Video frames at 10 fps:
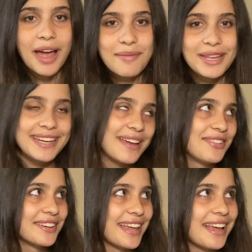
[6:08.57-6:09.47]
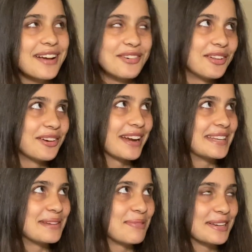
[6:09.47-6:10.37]
I mean, if you're like a
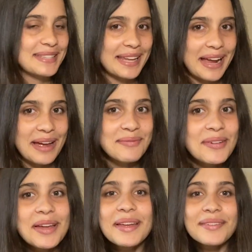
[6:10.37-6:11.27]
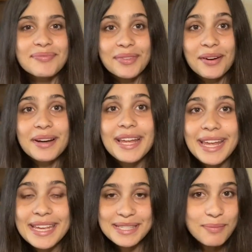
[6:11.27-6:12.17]
goal-oriented person like I am. Learning
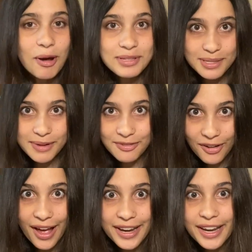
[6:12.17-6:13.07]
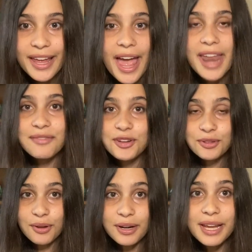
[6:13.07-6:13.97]
is supposed to be fun. And if your
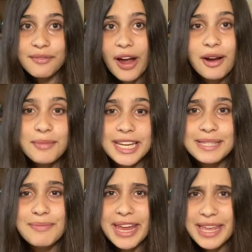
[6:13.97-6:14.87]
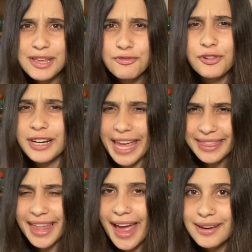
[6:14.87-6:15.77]
learning environment is making you
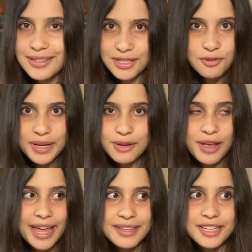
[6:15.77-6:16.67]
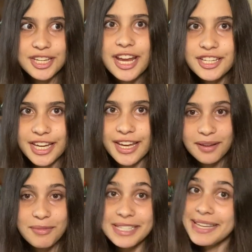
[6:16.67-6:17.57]
forget that, do what you can to change it.
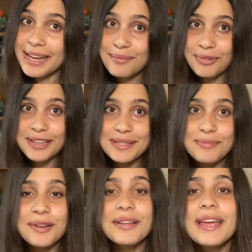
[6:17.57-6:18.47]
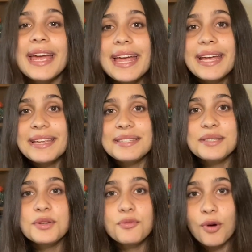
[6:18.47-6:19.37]
My second principle
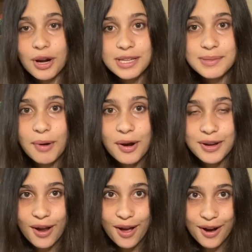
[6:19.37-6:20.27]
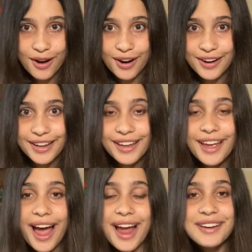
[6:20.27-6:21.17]
is to work smart, not hard.
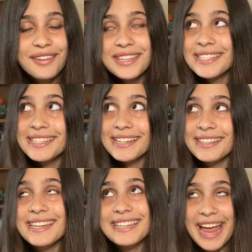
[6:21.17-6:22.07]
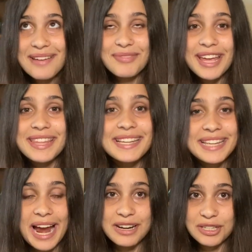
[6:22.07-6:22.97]
I know this is a cliche, but I think it's
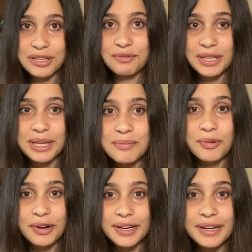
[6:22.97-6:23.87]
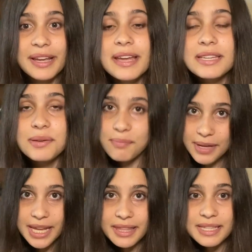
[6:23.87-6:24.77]
actually really important. To
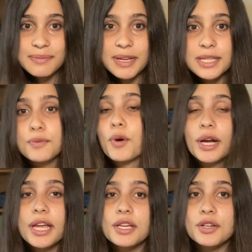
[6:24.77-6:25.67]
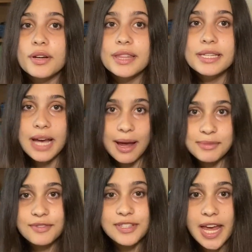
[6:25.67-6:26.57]
me, this means working during the
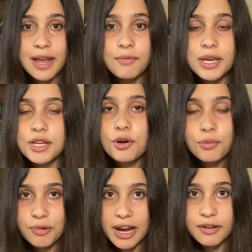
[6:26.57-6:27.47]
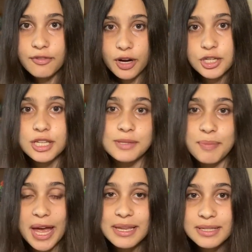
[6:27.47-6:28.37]
times of day when your brain functions
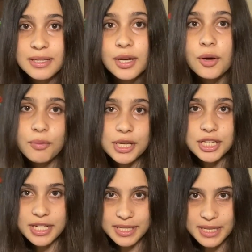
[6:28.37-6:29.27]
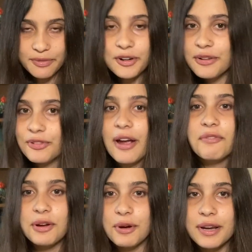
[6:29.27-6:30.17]
best, which is different for
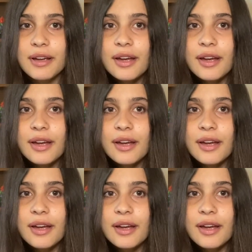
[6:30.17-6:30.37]
everyone.